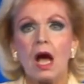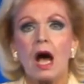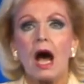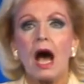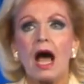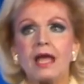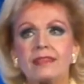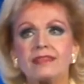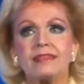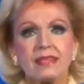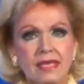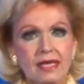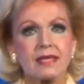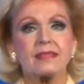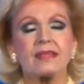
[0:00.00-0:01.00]
I
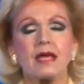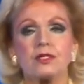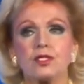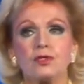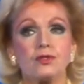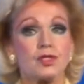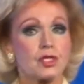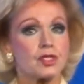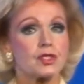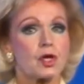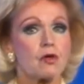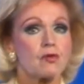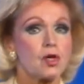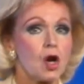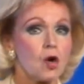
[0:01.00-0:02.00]
think that you just
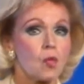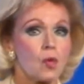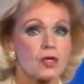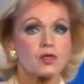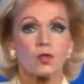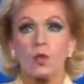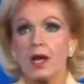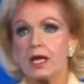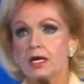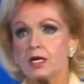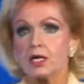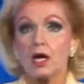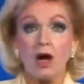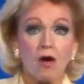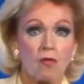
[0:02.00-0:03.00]
don't know which way to
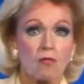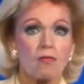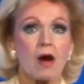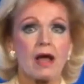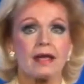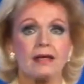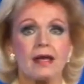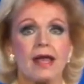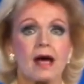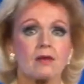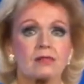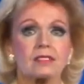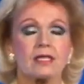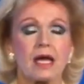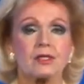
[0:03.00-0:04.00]
go right now,
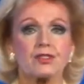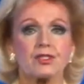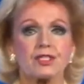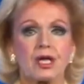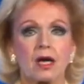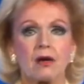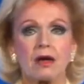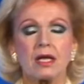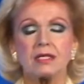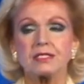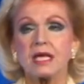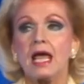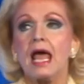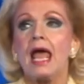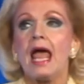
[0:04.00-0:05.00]
Sagittarius,
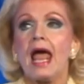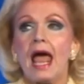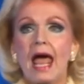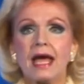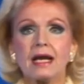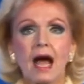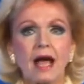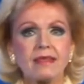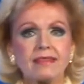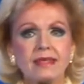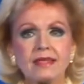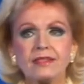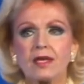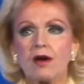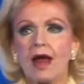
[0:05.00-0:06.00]
and I
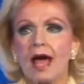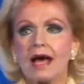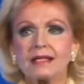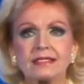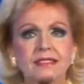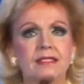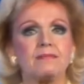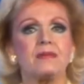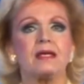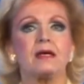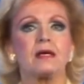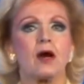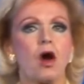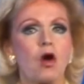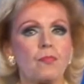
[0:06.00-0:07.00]
think there has to be
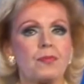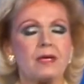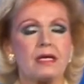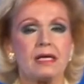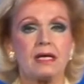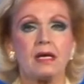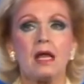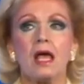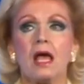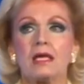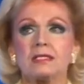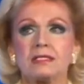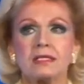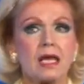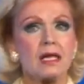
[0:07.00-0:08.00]
an opening.
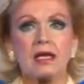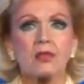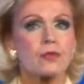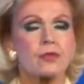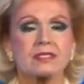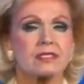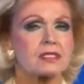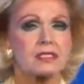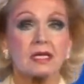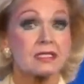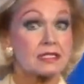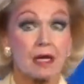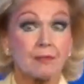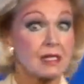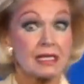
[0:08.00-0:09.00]
So in other words,
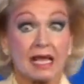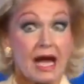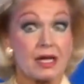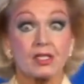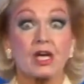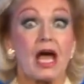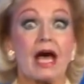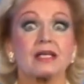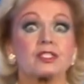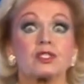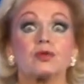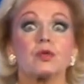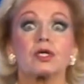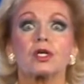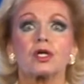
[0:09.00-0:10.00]
some clash has
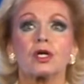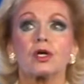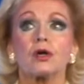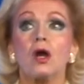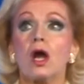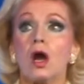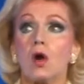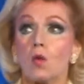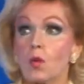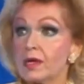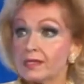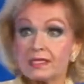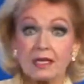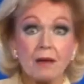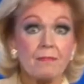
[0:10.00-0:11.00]
to occur with
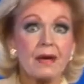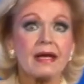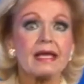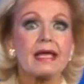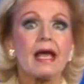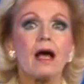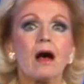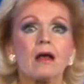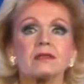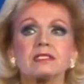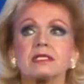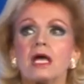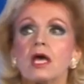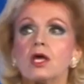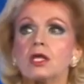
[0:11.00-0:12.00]
somebody else
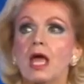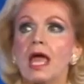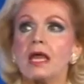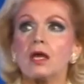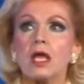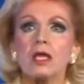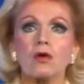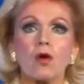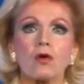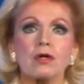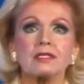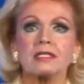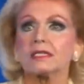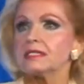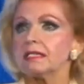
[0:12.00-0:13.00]
in, in, order
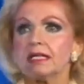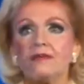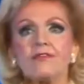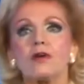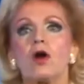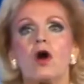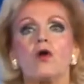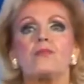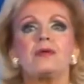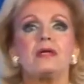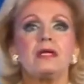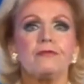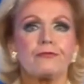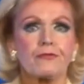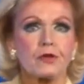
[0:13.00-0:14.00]
to leave an
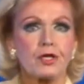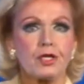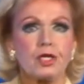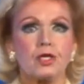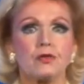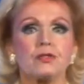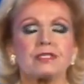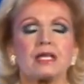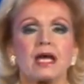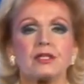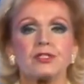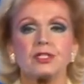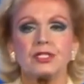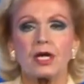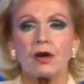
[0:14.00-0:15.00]
opening for you,
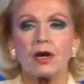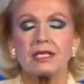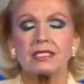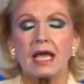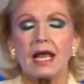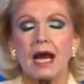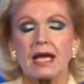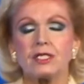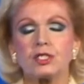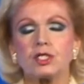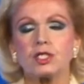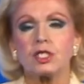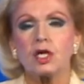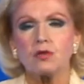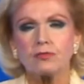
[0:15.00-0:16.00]
Sagittarius. And I
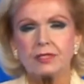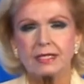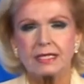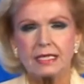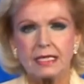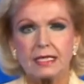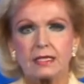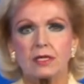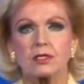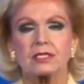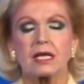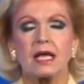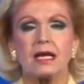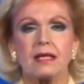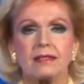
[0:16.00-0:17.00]
don't think there's
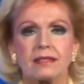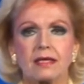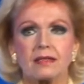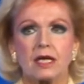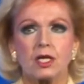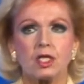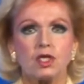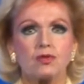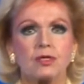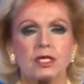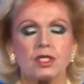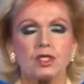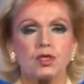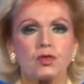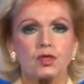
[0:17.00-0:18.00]
anything that you
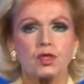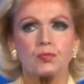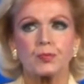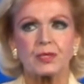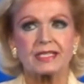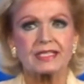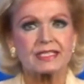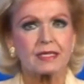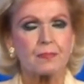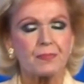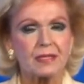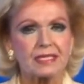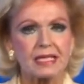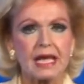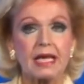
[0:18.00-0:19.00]
can do to
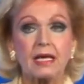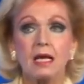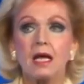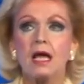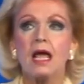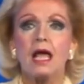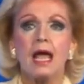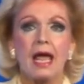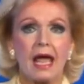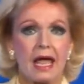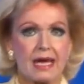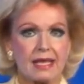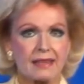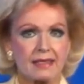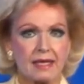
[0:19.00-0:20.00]
precipitate
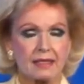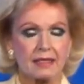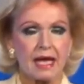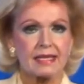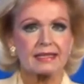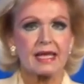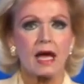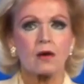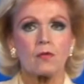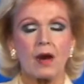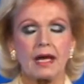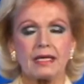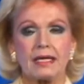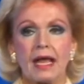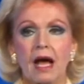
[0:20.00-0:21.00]
anything like that
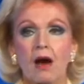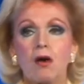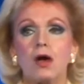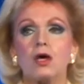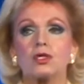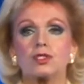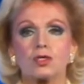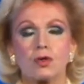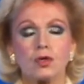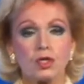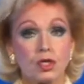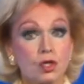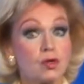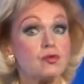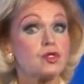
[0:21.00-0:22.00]
right now. So
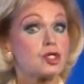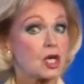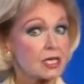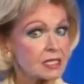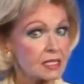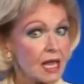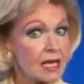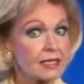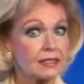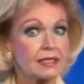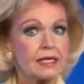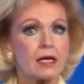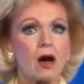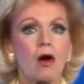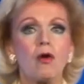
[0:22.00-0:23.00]
you, just like
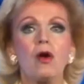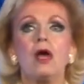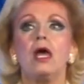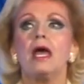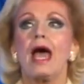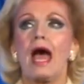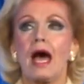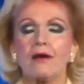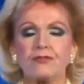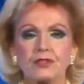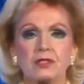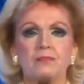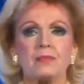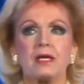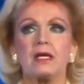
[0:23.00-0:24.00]
Leo, have
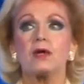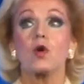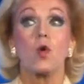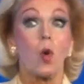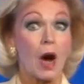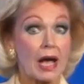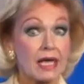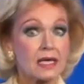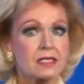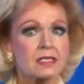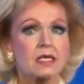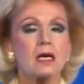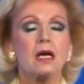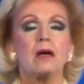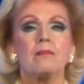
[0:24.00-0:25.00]
to be quiet
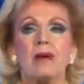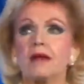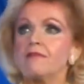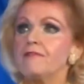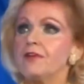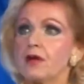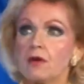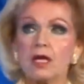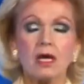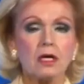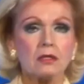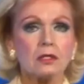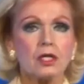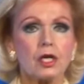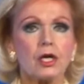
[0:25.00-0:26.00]
but very
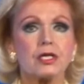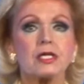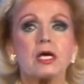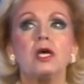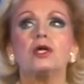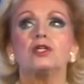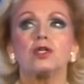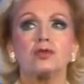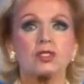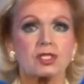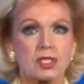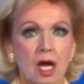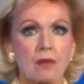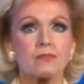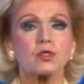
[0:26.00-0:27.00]
alert to
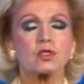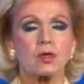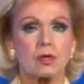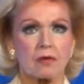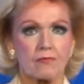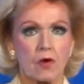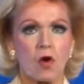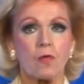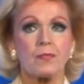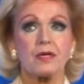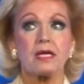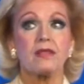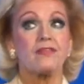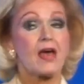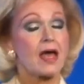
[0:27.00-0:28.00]
some sort of
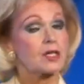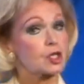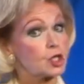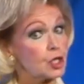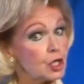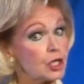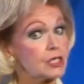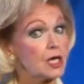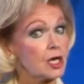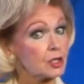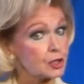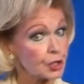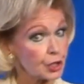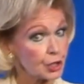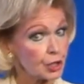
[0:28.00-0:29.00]
opening that could
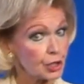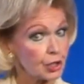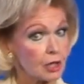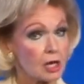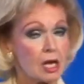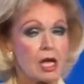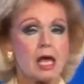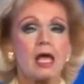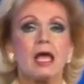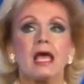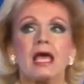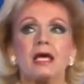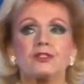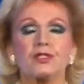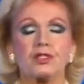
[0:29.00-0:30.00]
occur
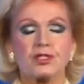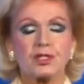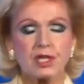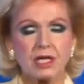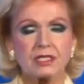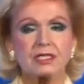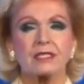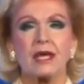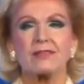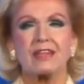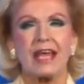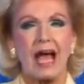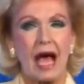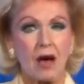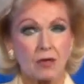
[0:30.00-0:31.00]
it's just that the
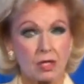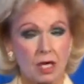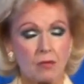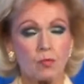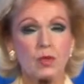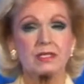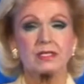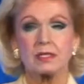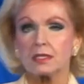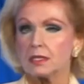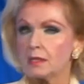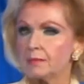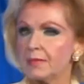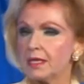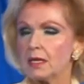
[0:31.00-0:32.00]
outcome would
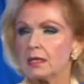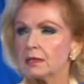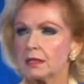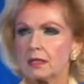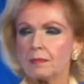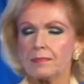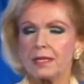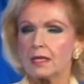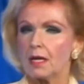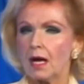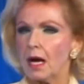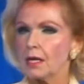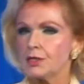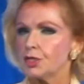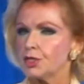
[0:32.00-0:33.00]
still be a little bit
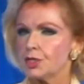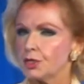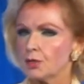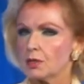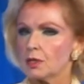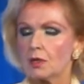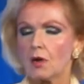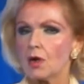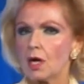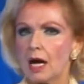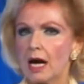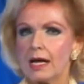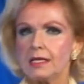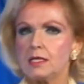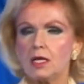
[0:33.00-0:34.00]
unsure or
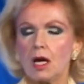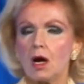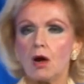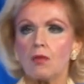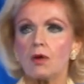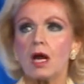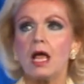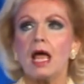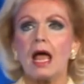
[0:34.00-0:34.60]
unknown.